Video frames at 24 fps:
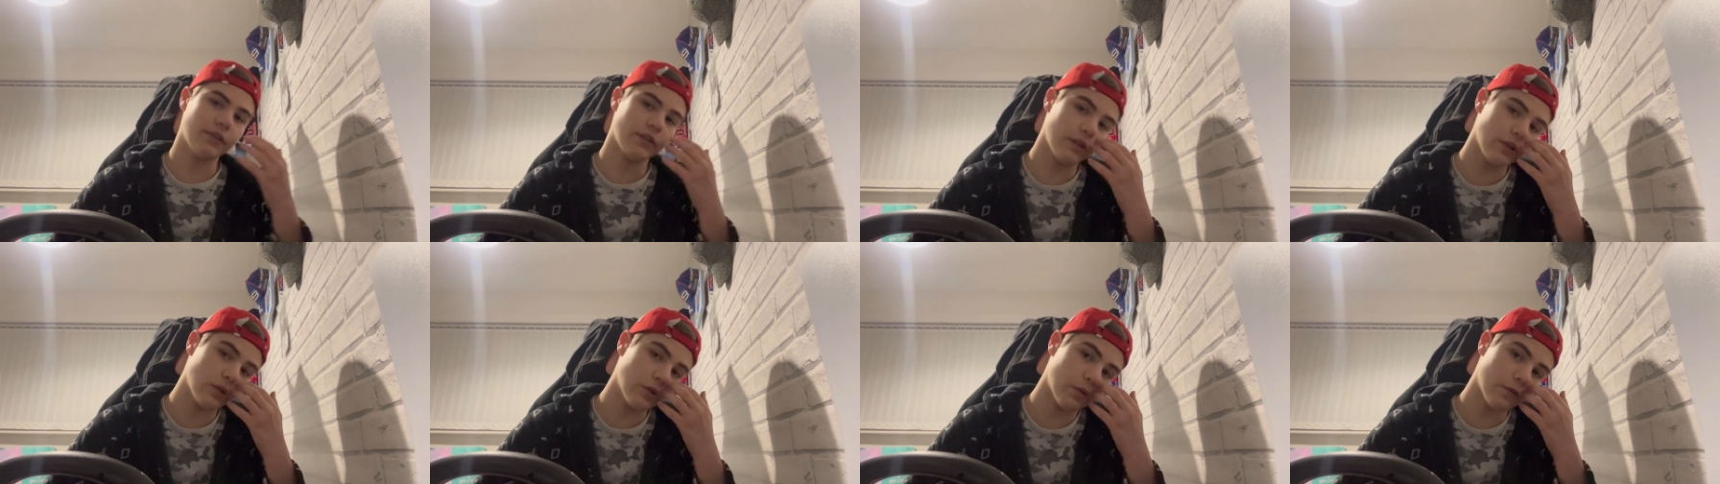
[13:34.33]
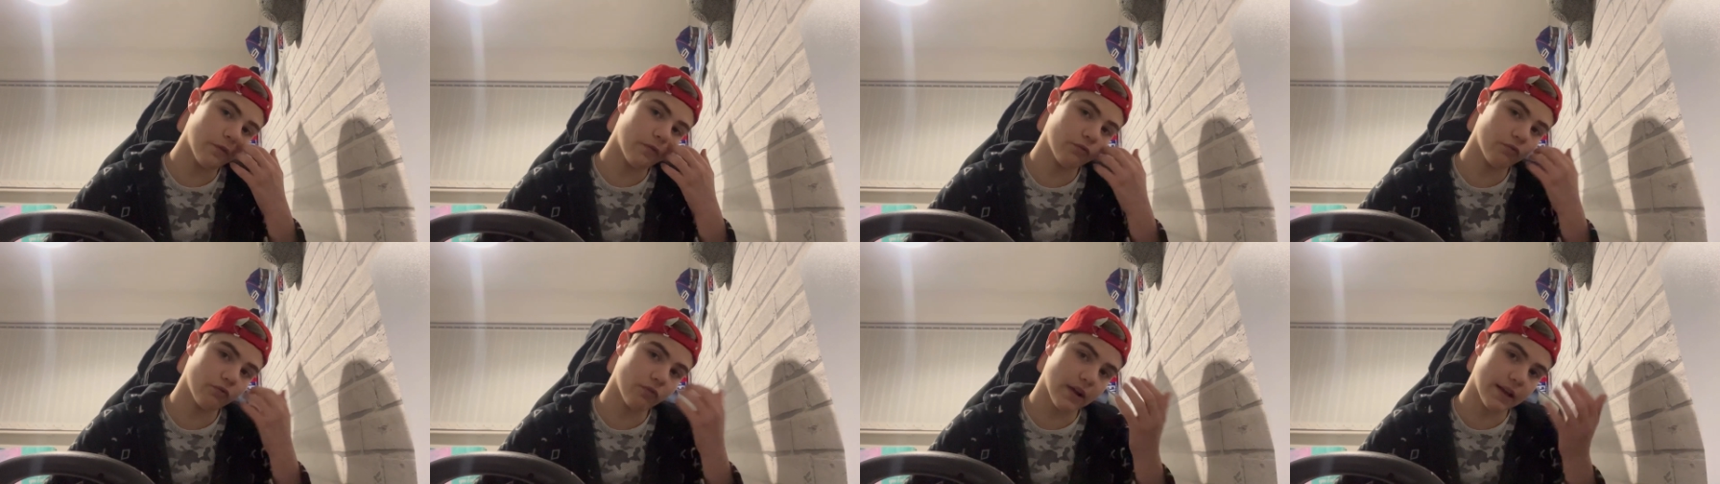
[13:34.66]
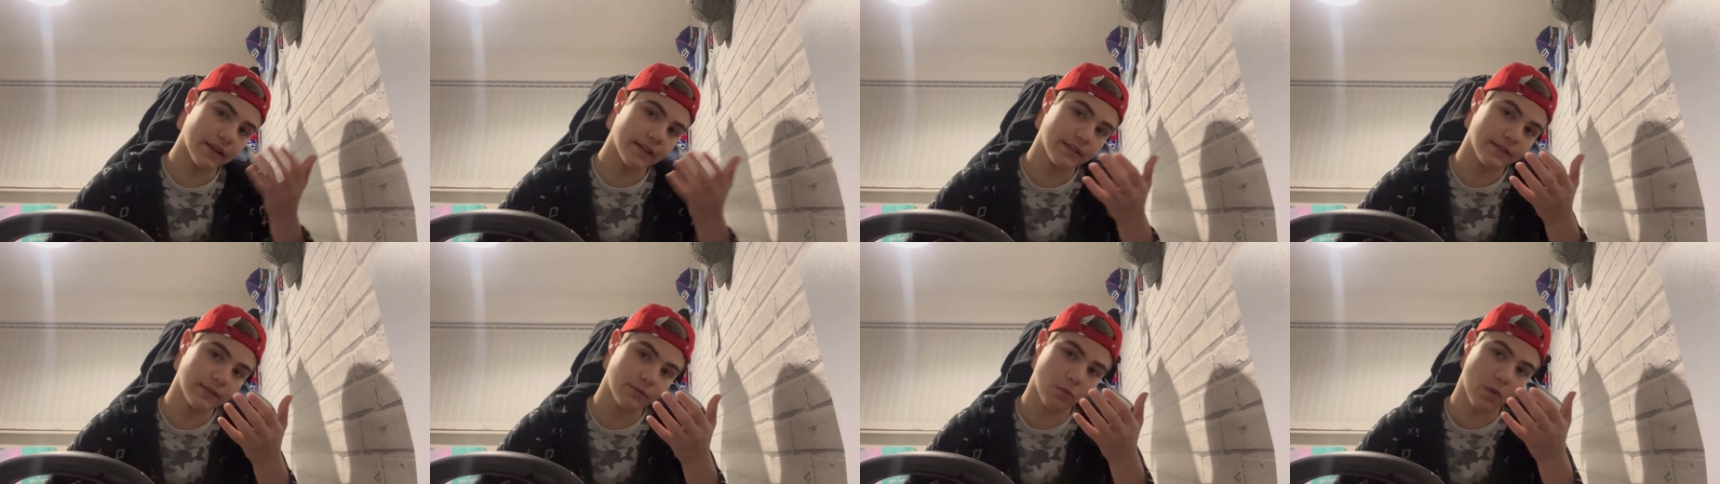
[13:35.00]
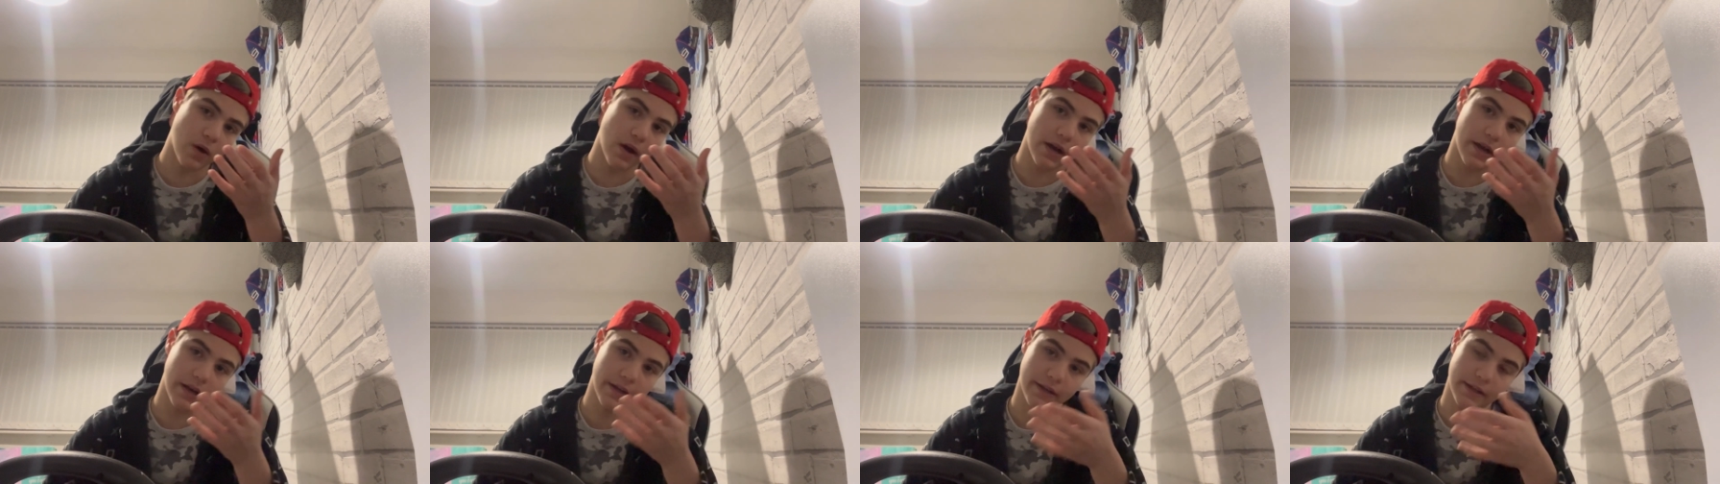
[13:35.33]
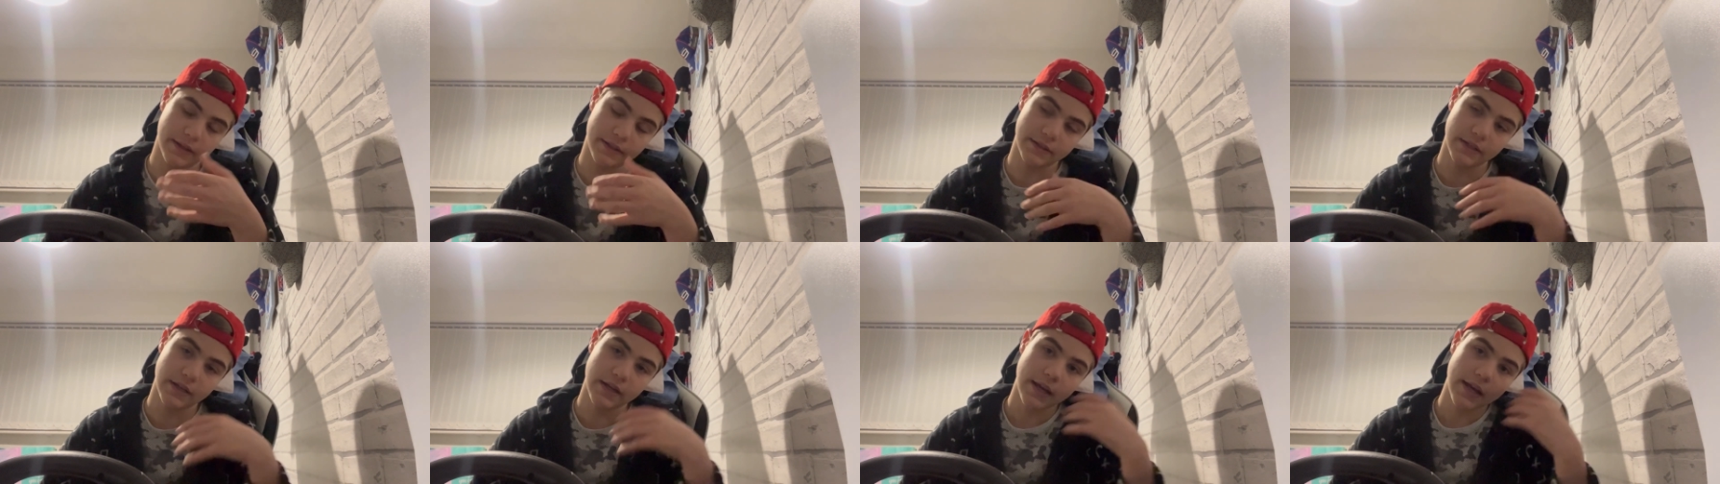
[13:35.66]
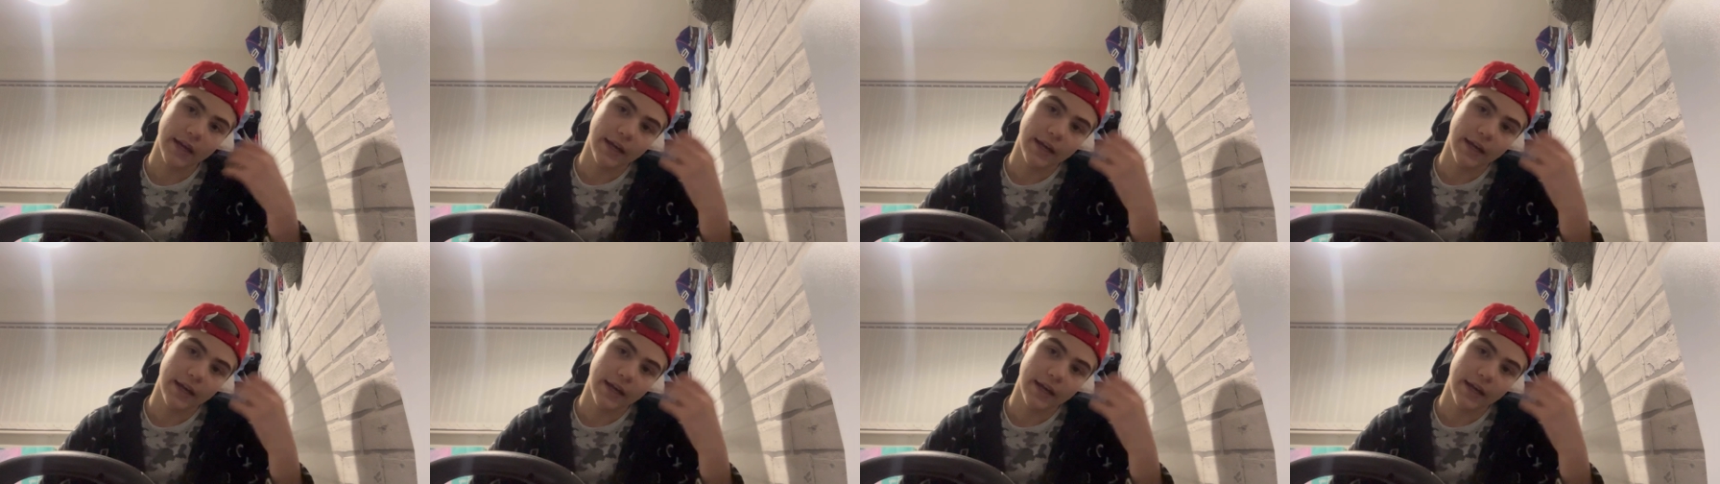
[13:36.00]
enough race-wise.